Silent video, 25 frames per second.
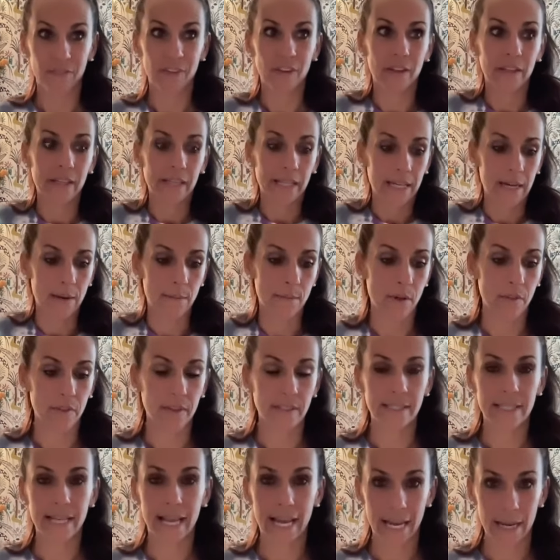feeling like I'm on
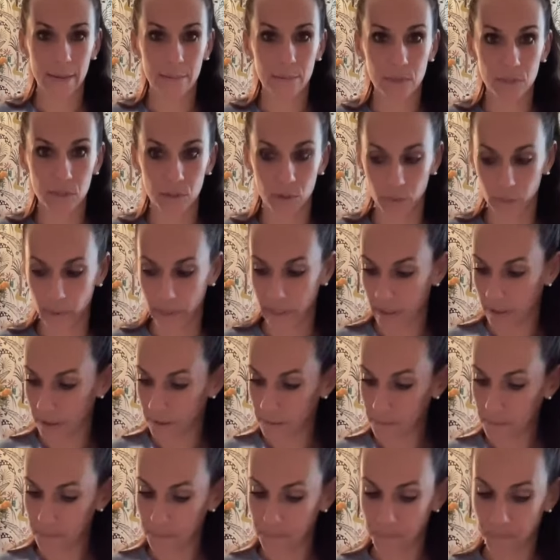this hamster
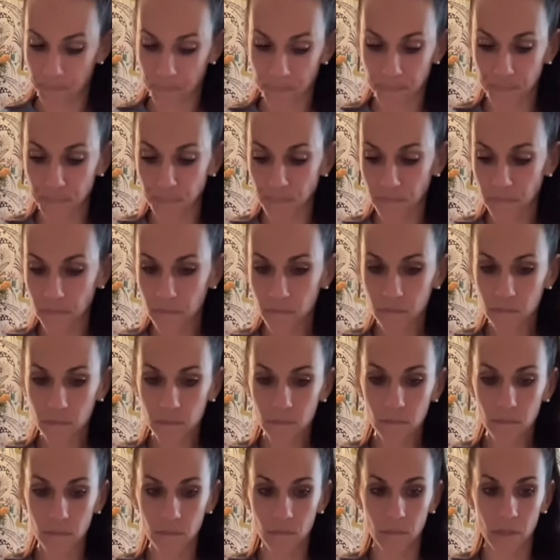wheel.
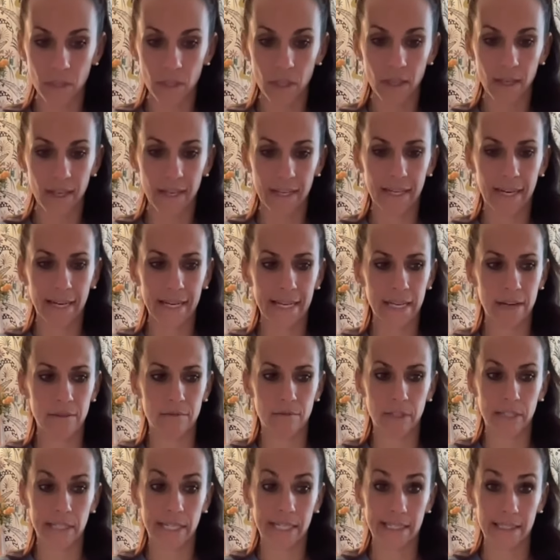And I can
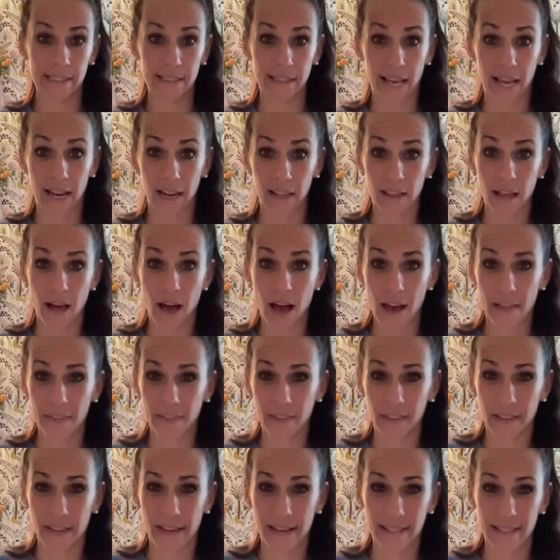relate to that a lot. In
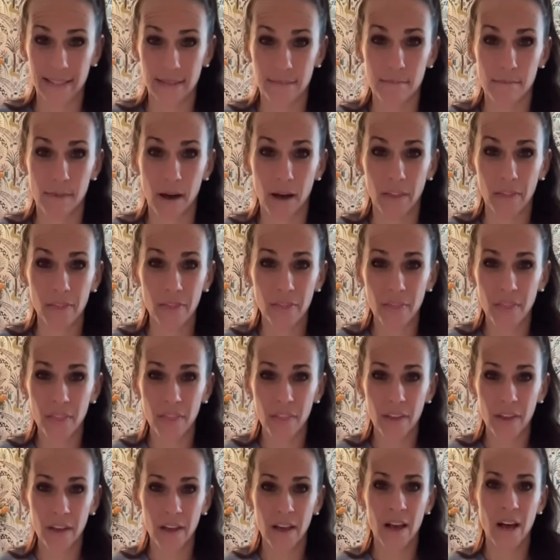the last month,
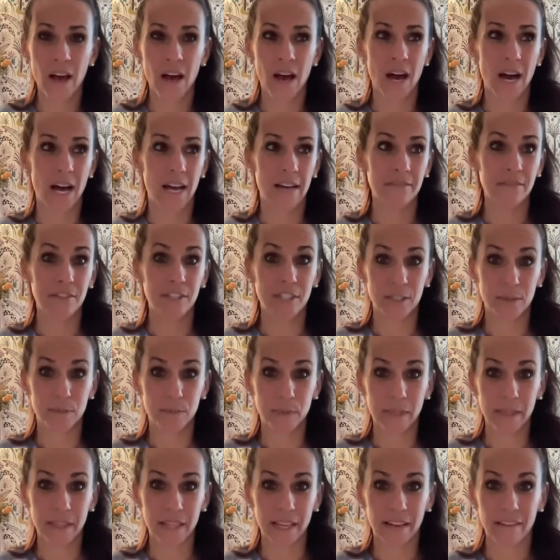I've just
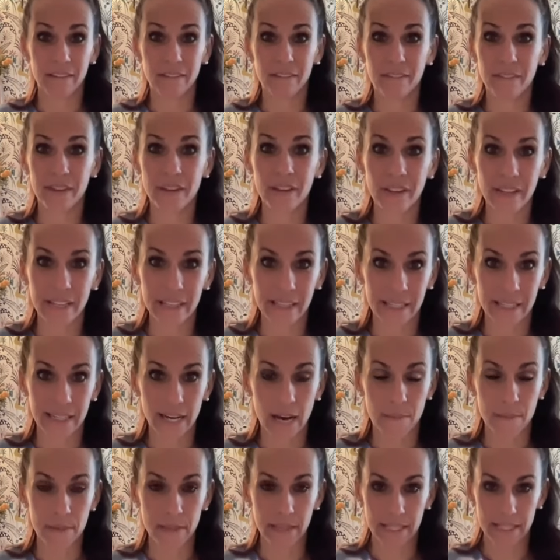been like feeling like
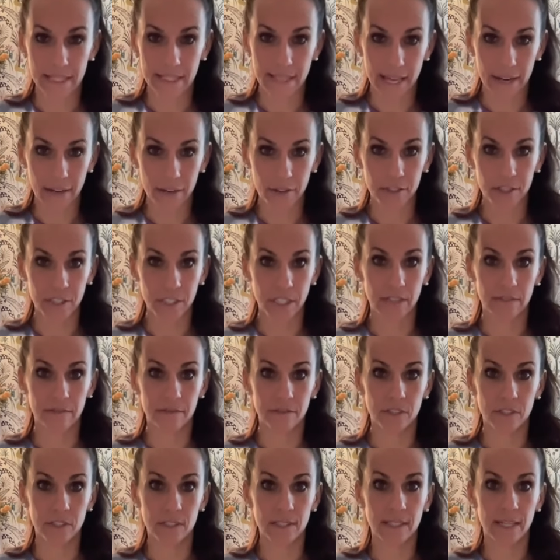I'm in this energy of
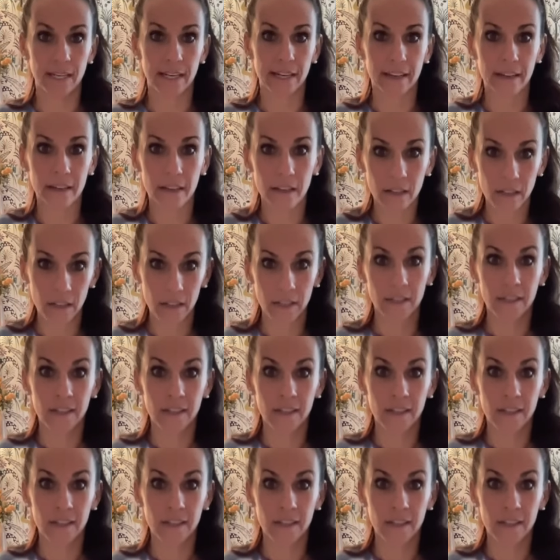just like,